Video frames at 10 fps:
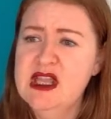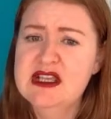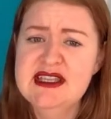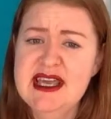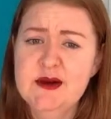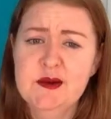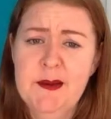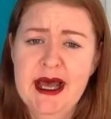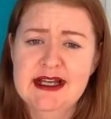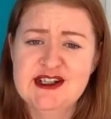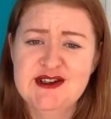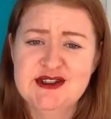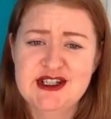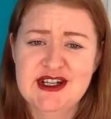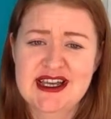So yeah, everyone piled
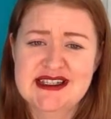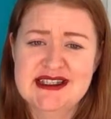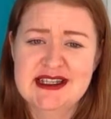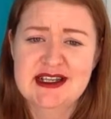off at Doncaster.